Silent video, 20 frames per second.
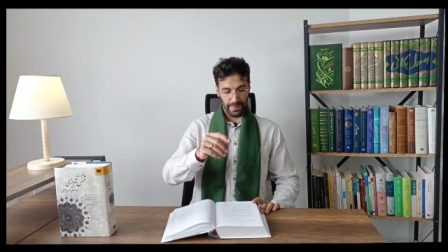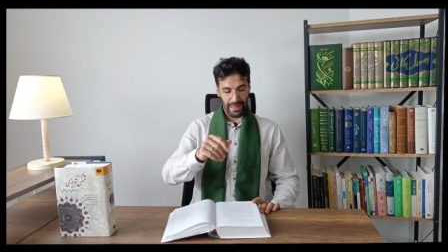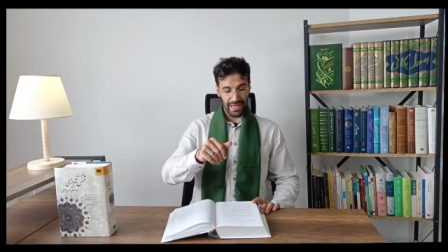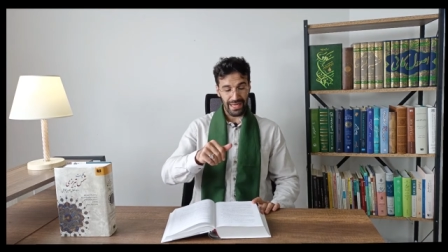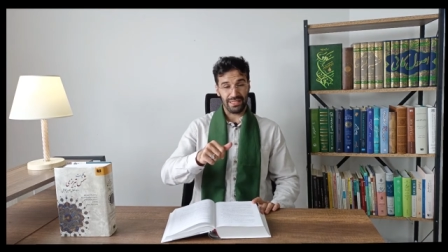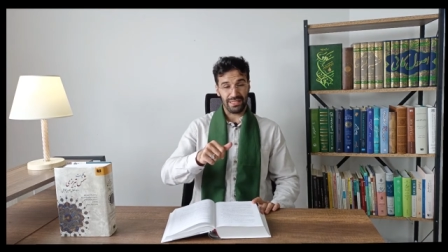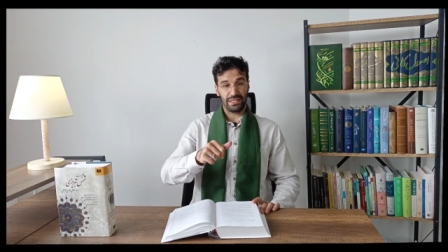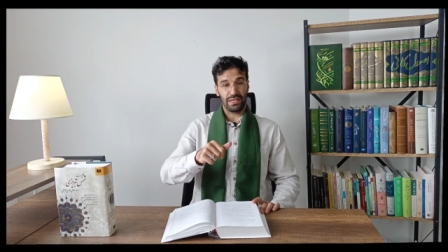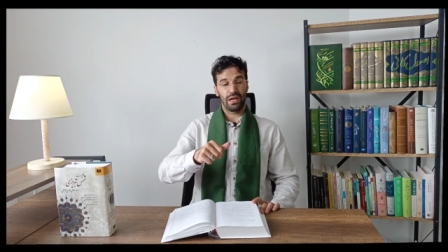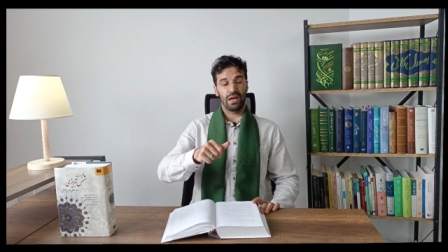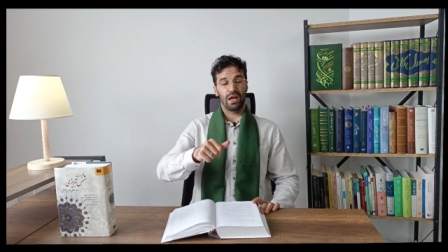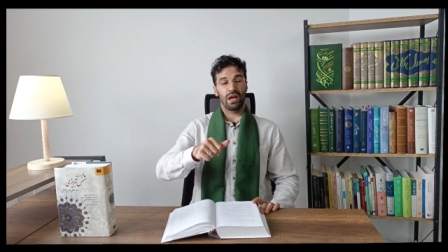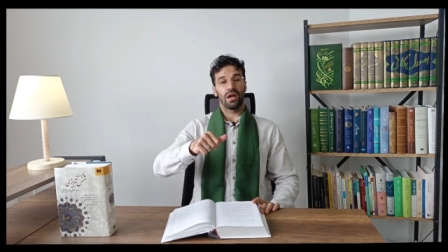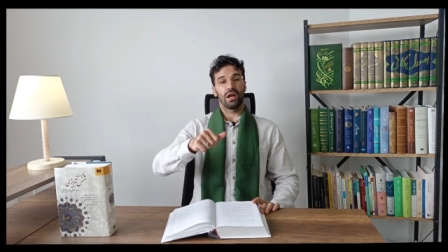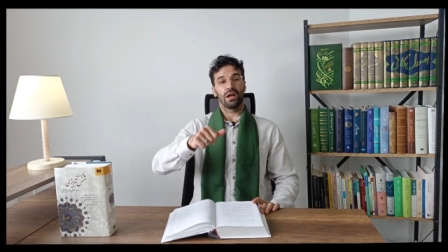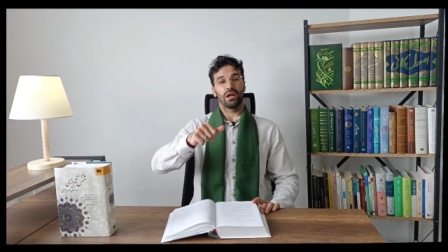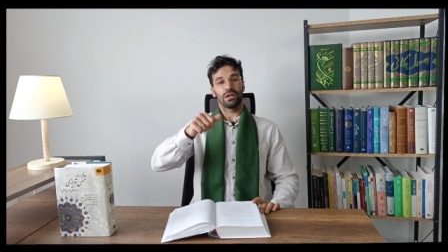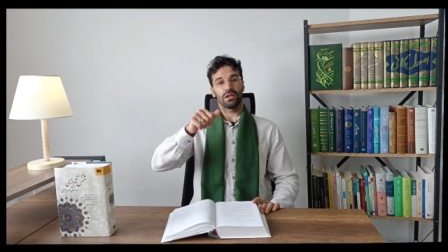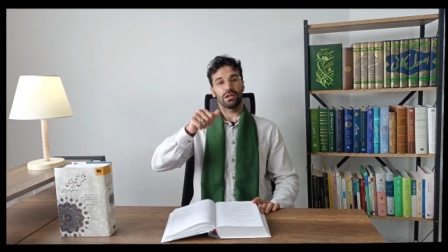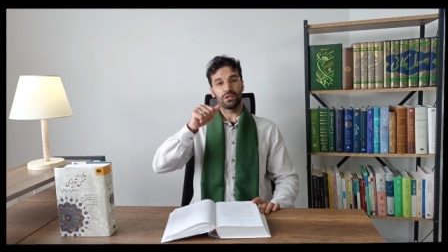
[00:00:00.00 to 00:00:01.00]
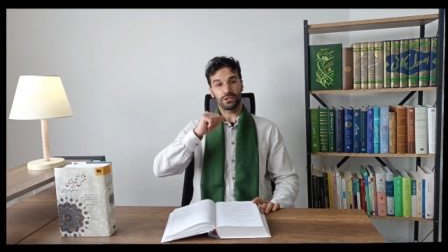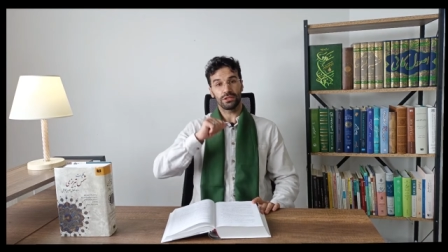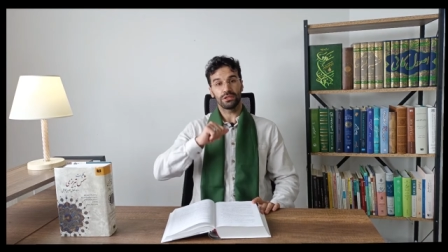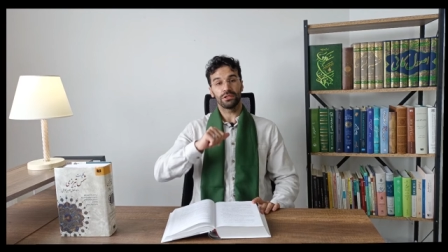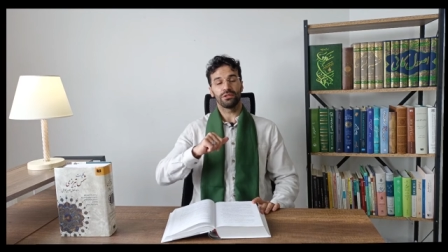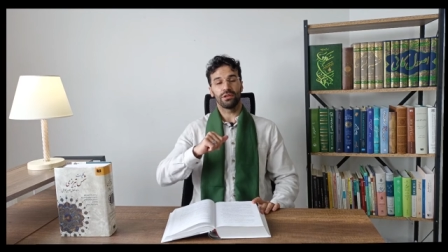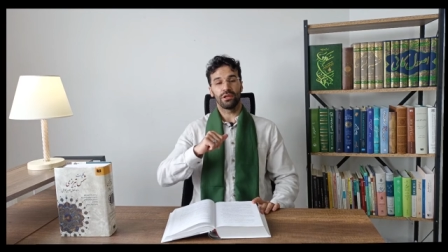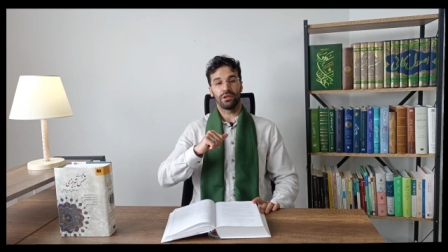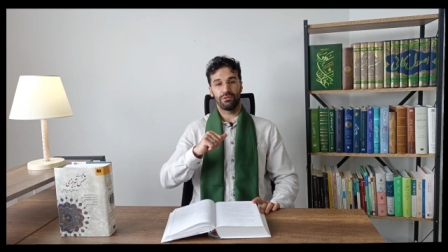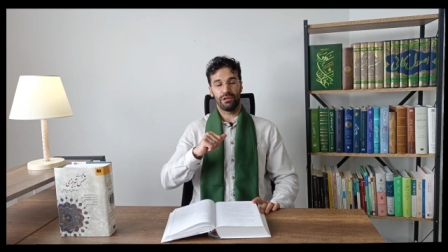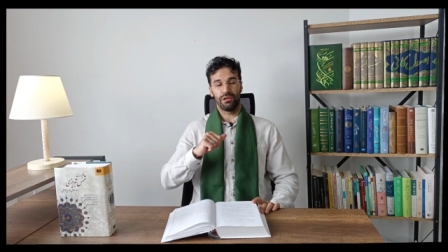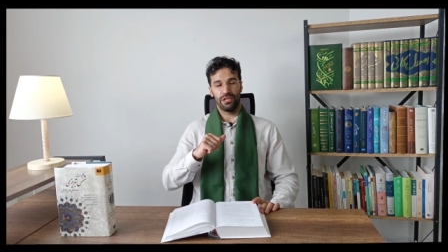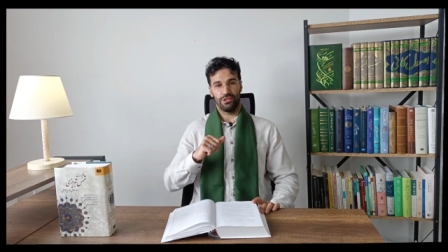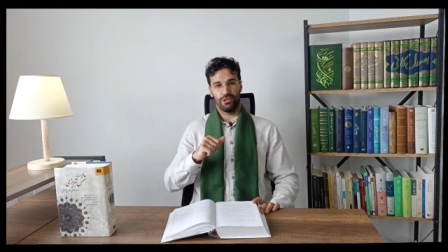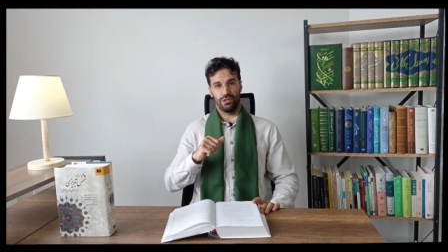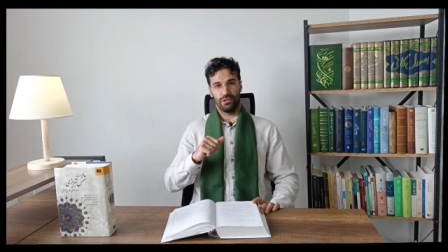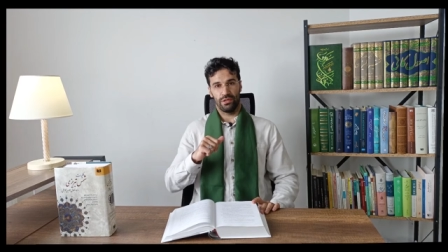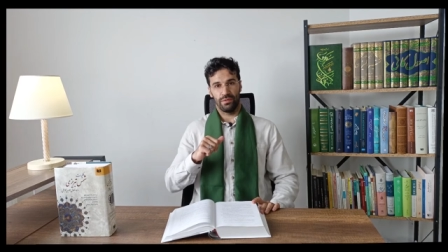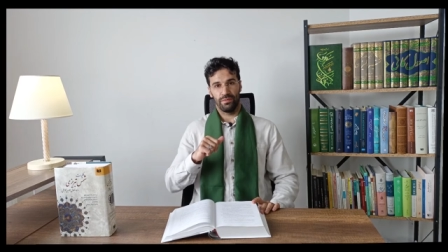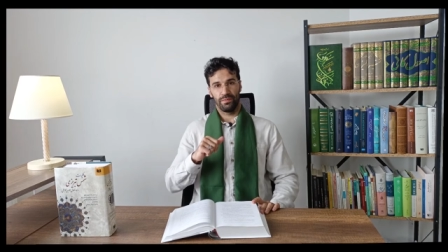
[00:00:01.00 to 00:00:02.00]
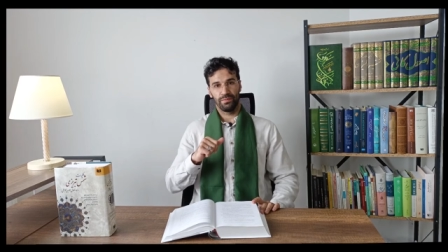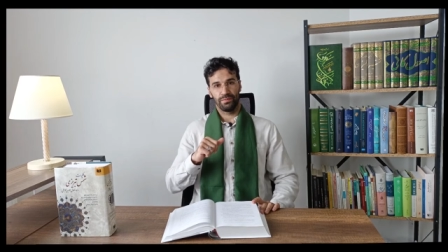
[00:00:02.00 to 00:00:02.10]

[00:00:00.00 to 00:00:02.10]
that got your origin